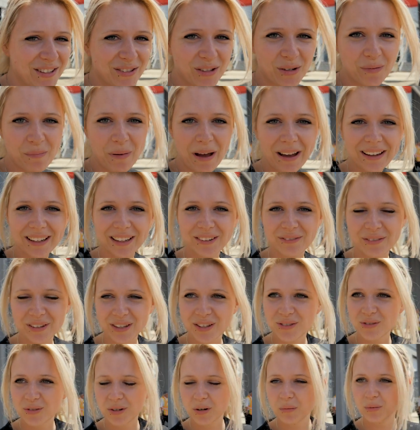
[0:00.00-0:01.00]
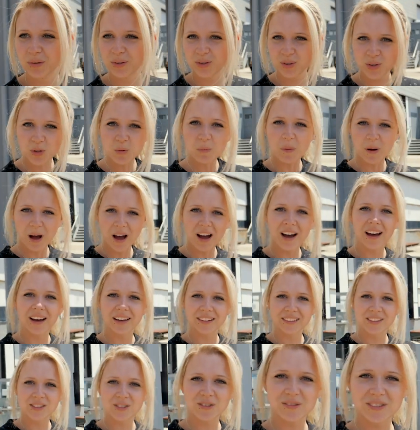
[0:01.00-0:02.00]
So packing for this trip was super
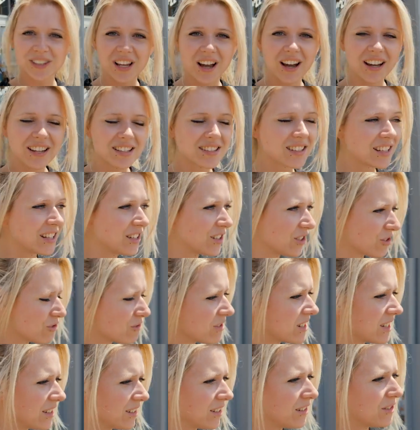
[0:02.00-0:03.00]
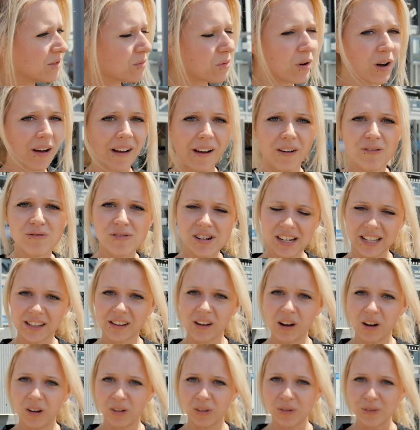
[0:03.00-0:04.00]
hard because obviously Iceland and Greenland were really
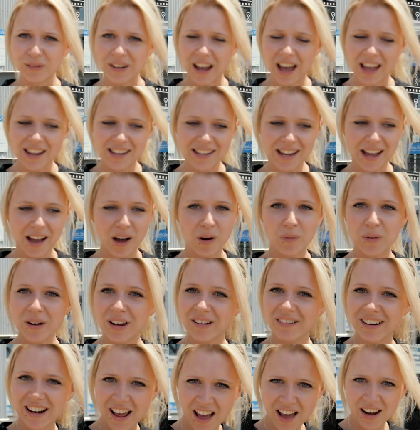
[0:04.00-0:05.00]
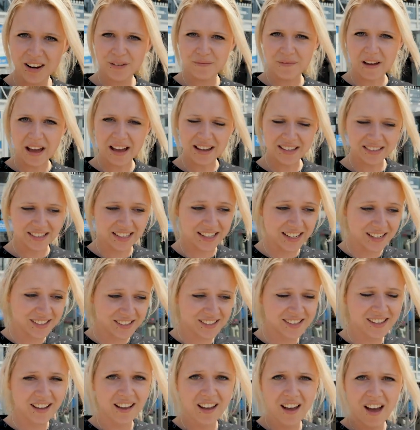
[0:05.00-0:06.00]
cold and now we're in Halifax and
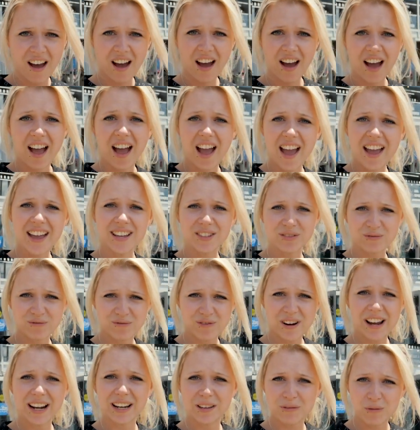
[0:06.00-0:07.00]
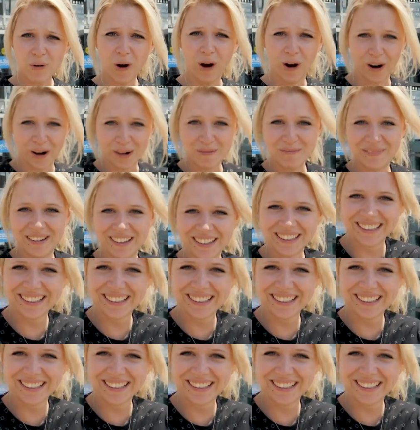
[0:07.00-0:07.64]
it's it's really warm.